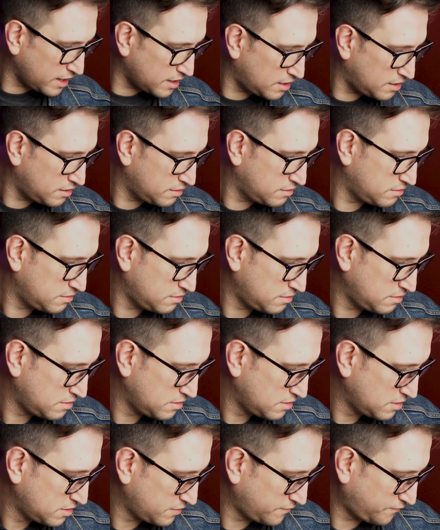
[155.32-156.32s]

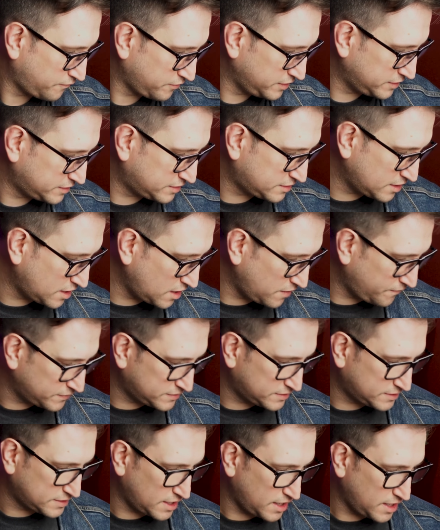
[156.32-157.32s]
Free stuff,
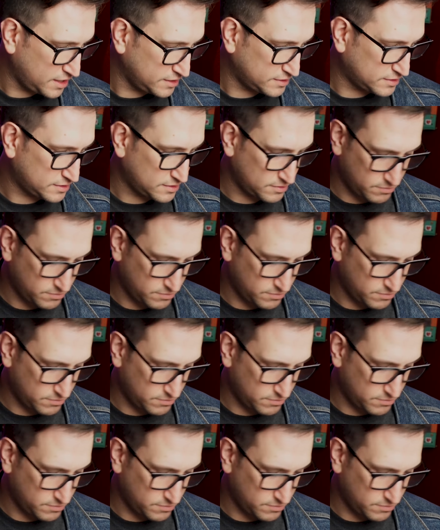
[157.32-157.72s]
it says.